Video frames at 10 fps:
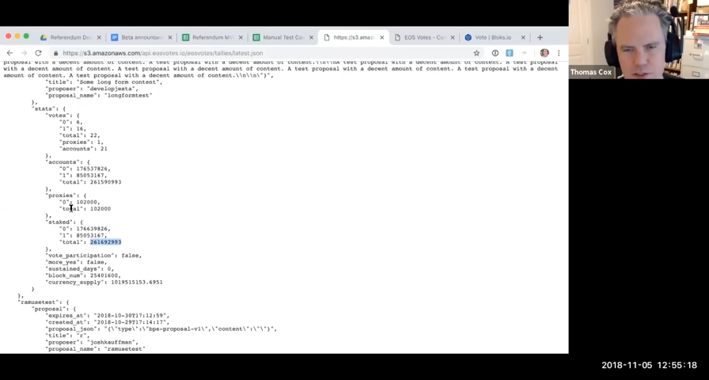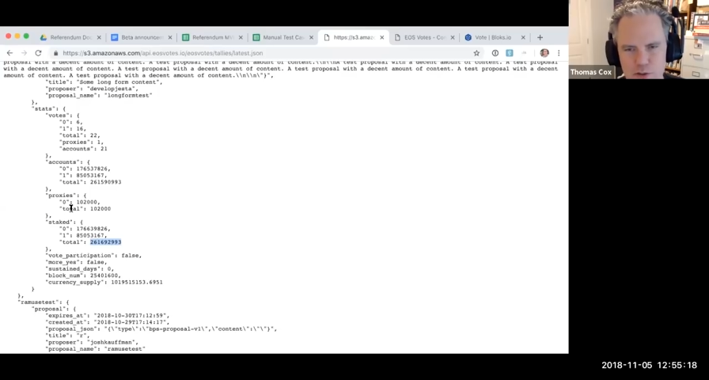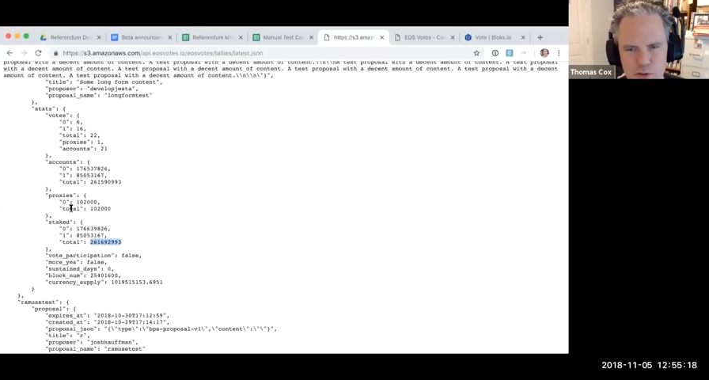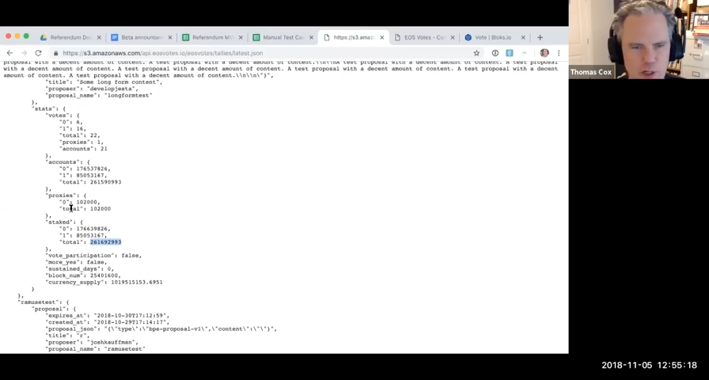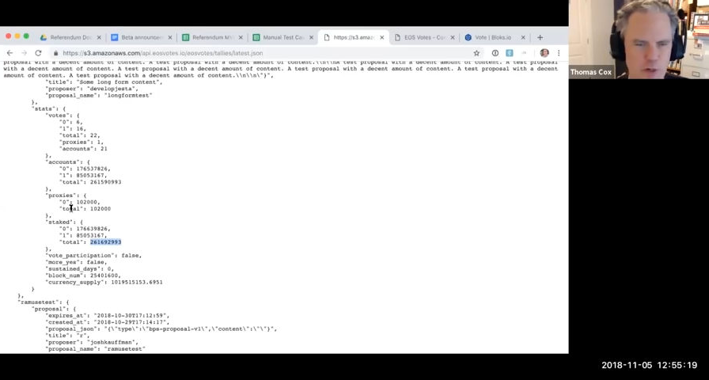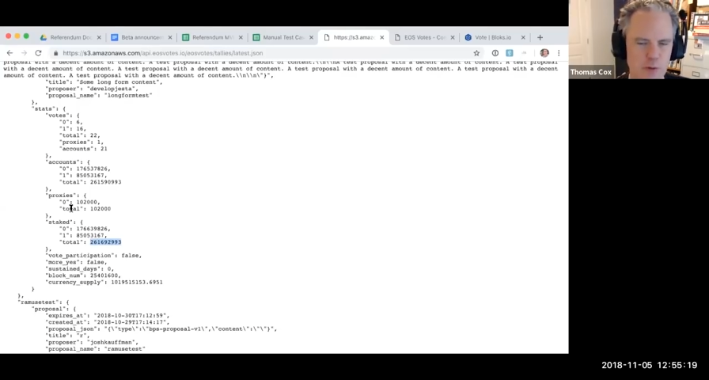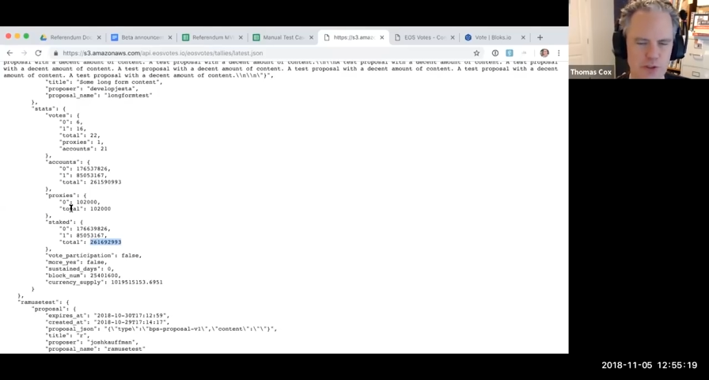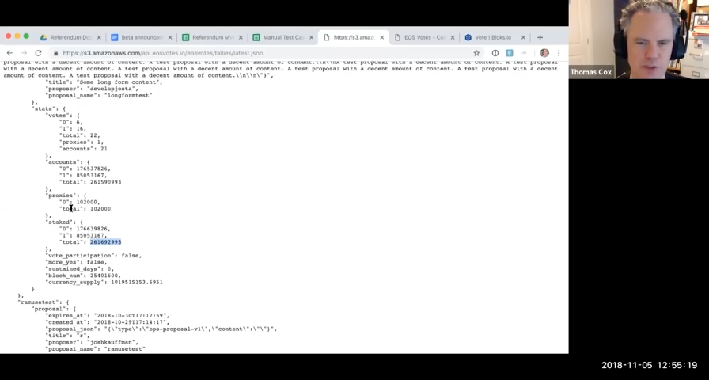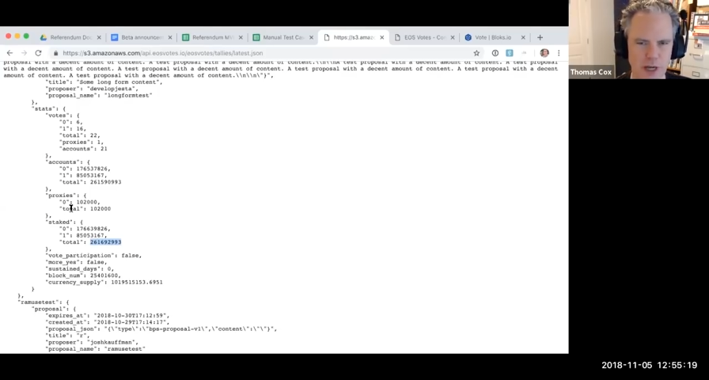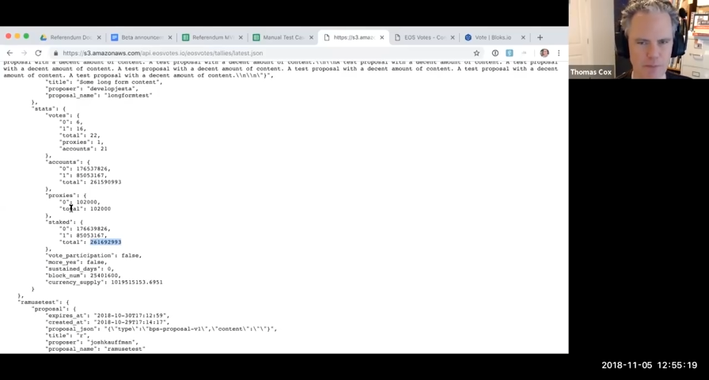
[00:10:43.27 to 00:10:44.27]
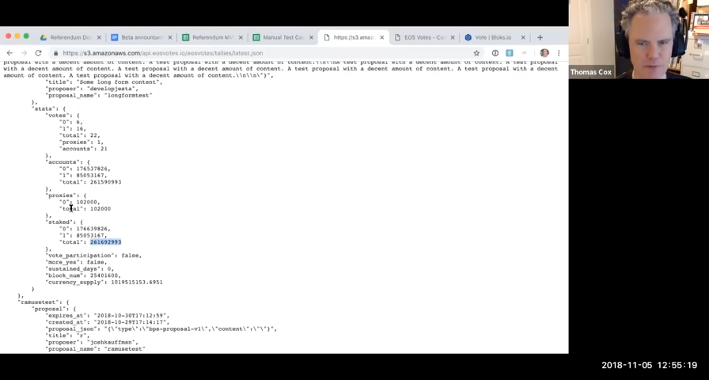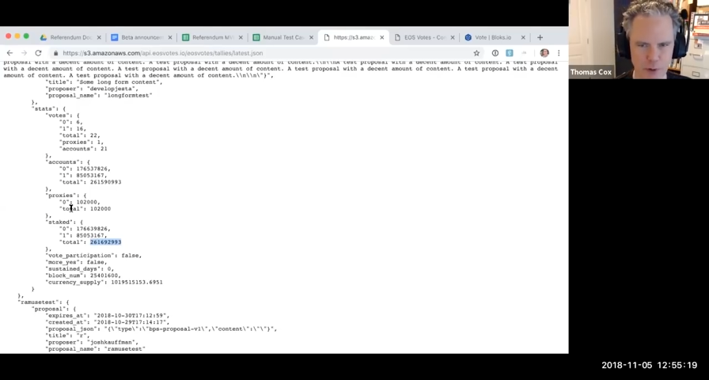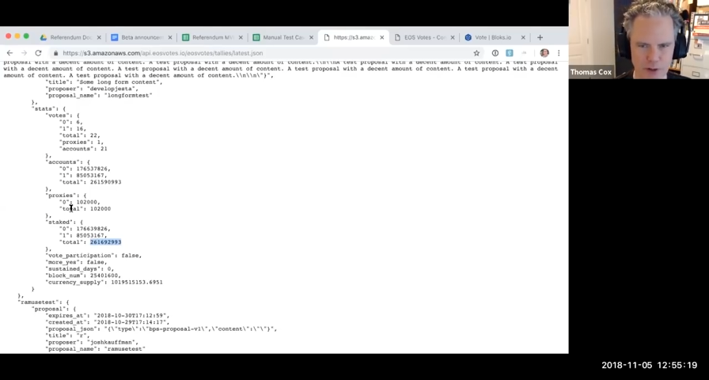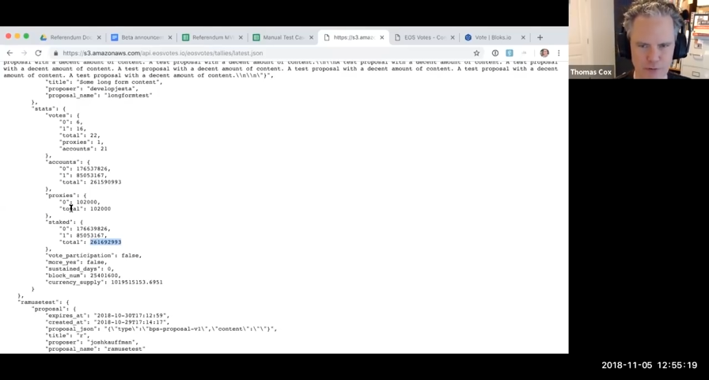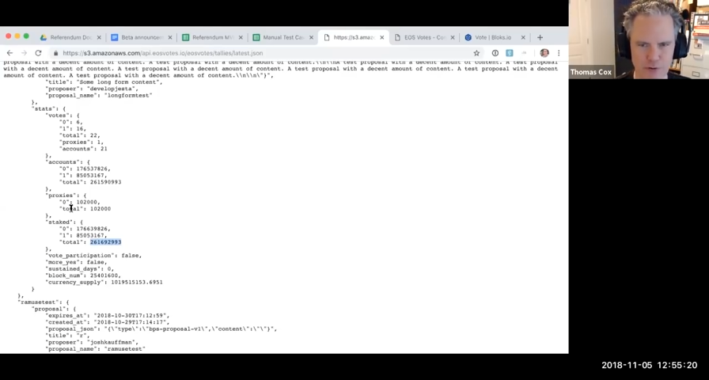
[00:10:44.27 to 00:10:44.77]
and 0 is I'm
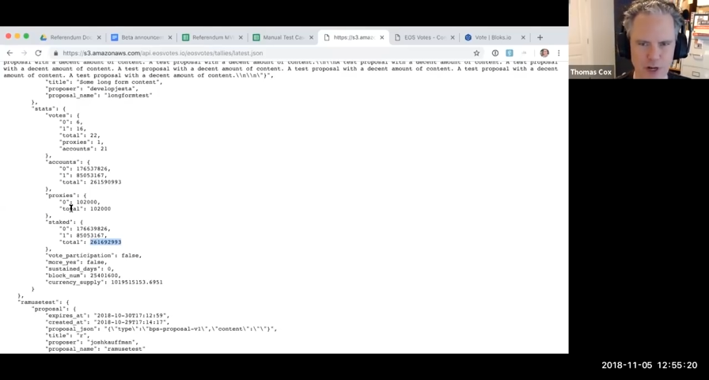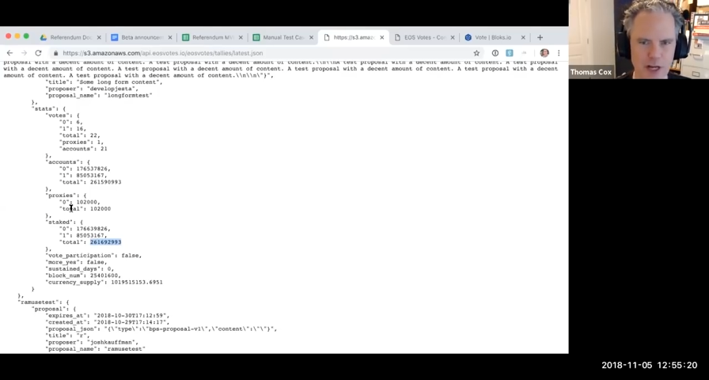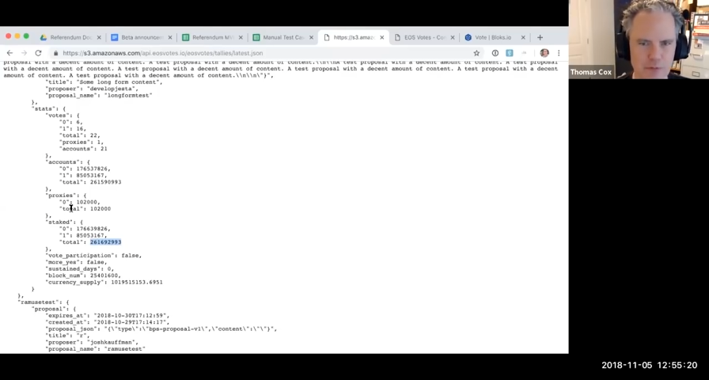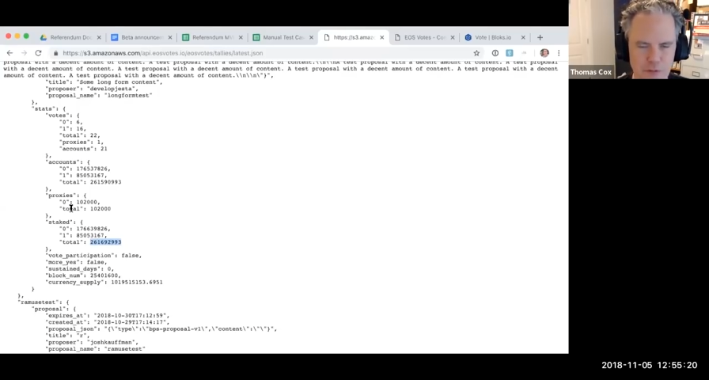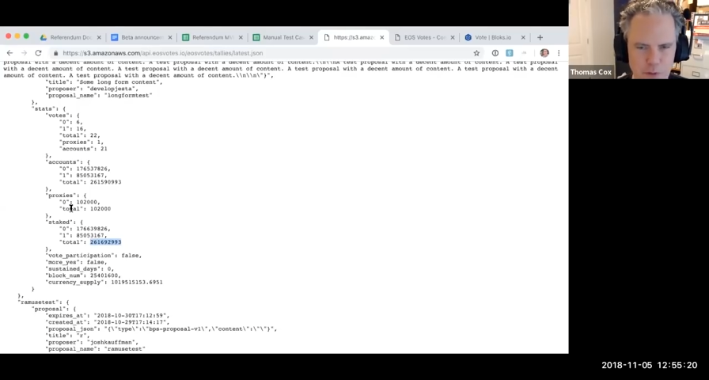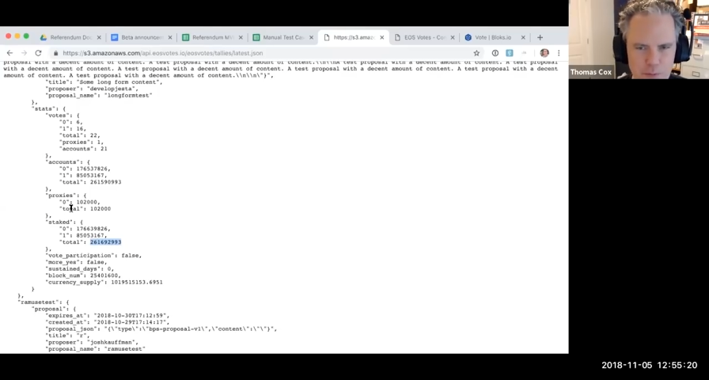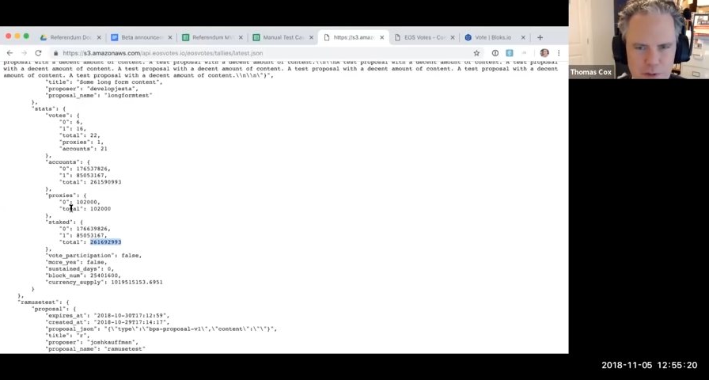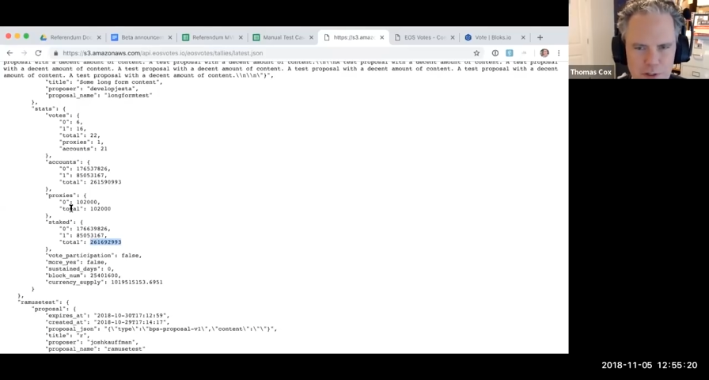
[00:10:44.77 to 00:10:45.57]
voting for none of them.